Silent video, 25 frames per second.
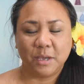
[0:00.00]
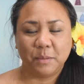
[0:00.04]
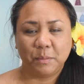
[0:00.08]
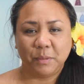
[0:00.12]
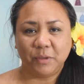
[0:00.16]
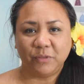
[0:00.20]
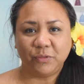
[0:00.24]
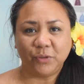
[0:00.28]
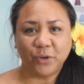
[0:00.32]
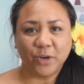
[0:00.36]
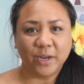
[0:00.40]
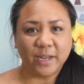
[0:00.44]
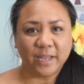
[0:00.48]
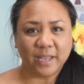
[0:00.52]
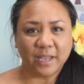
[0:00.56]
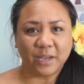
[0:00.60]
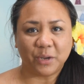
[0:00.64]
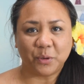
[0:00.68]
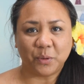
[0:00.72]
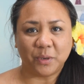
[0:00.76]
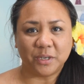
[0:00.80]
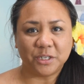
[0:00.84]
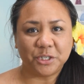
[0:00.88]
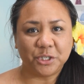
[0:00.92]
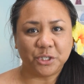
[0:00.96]
Before I get
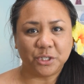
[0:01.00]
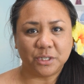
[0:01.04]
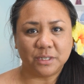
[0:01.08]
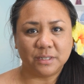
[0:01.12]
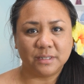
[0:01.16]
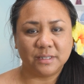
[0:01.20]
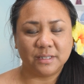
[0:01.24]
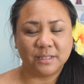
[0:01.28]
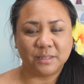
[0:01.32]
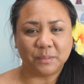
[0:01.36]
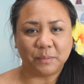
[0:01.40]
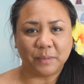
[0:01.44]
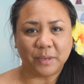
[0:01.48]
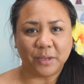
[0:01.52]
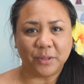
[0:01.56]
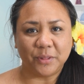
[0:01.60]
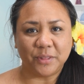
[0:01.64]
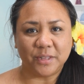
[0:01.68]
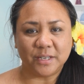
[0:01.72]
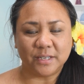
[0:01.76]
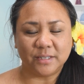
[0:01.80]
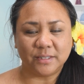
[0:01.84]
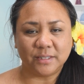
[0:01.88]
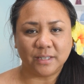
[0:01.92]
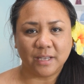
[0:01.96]
questions about
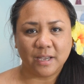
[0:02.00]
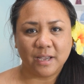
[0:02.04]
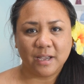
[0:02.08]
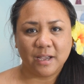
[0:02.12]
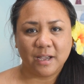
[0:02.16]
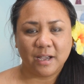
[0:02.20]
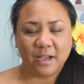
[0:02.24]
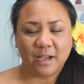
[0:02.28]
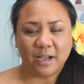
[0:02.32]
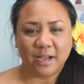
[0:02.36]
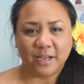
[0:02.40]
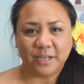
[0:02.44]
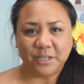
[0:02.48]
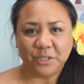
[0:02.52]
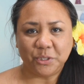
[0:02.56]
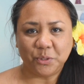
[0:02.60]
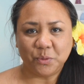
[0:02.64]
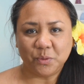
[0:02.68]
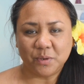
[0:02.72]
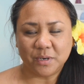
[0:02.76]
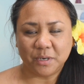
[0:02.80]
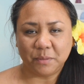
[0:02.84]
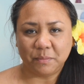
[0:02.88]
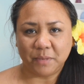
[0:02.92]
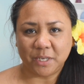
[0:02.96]
this, I do
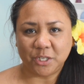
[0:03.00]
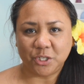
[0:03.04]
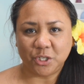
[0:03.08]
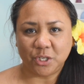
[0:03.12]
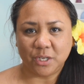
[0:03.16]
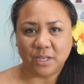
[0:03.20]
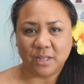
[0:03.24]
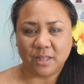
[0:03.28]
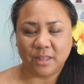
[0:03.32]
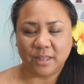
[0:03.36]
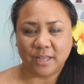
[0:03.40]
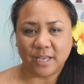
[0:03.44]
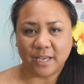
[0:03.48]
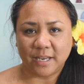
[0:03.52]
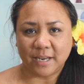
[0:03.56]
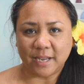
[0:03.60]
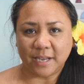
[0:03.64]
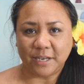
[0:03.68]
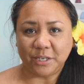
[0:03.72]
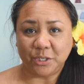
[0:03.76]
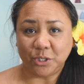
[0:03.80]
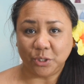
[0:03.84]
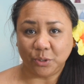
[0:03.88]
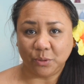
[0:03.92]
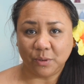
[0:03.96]
want to mention that
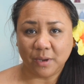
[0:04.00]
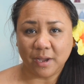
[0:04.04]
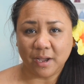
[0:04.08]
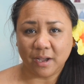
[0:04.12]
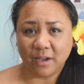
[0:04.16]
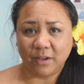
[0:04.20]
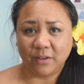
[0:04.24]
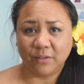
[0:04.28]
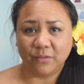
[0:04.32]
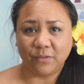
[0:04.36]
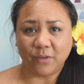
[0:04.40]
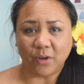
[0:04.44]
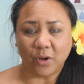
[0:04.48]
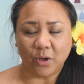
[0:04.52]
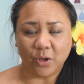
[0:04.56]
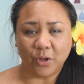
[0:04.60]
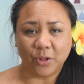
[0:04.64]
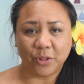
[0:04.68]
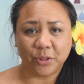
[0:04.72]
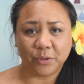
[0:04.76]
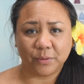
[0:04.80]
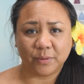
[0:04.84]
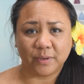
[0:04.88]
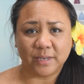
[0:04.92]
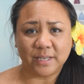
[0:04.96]
I do have all
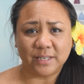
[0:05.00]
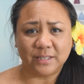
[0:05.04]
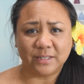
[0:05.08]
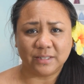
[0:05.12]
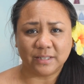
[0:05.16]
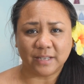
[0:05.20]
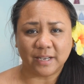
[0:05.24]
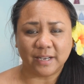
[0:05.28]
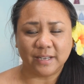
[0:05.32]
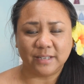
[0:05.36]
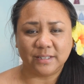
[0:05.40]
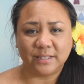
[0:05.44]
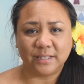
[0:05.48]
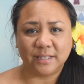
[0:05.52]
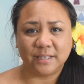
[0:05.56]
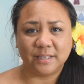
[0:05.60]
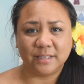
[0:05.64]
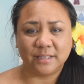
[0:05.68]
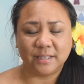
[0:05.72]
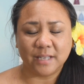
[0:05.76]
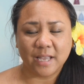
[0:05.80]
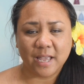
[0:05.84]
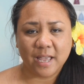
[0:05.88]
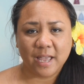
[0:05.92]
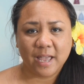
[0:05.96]
3
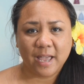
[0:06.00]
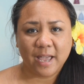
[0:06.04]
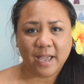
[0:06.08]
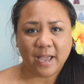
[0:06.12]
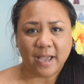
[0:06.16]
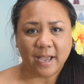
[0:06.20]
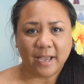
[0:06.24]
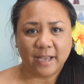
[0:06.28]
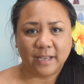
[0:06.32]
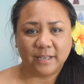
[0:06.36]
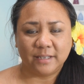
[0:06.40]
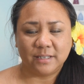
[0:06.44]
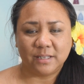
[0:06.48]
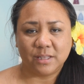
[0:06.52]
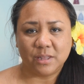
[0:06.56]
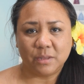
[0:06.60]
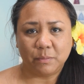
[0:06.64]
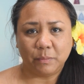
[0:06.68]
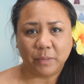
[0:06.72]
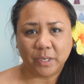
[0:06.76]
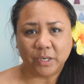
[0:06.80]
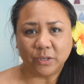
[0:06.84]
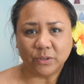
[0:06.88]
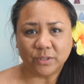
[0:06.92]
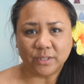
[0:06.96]
sizes, and the
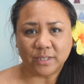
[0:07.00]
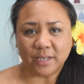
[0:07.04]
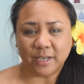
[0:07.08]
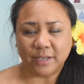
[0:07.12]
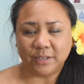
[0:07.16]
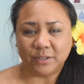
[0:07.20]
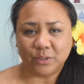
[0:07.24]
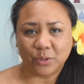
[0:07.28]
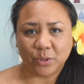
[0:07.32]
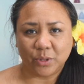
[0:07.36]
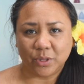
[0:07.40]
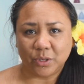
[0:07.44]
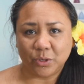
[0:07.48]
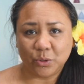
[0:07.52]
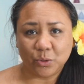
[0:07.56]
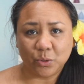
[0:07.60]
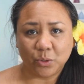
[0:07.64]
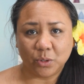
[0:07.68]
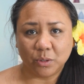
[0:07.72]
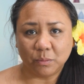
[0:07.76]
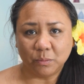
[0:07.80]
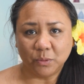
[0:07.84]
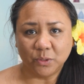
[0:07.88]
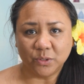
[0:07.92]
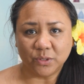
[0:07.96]
middle size, or the
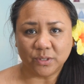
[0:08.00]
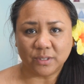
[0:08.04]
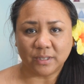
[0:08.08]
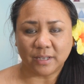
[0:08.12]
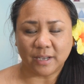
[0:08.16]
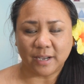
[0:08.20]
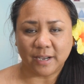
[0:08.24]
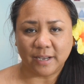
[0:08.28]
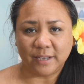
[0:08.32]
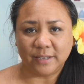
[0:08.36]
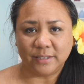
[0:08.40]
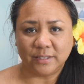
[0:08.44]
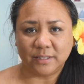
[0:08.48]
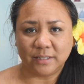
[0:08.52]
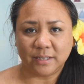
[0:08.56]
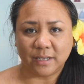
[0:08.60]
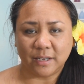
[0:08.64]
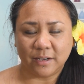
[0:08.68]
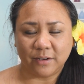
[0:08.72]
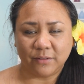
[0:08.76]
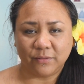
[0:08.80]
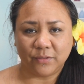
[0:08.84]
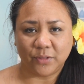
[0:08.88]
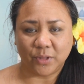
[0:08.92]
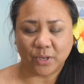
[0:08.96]
normal size
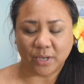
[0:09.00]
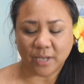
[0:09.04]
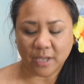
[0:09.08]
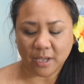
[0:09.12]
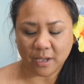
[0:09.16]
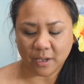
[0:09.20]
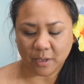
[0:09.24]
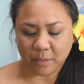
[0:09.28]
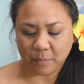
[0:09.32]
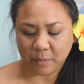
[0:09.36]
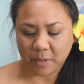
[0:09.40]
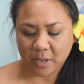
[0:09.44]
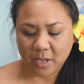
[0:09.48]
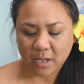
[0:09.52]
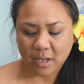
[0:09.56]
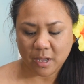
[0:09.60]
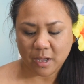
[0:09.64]
of the cup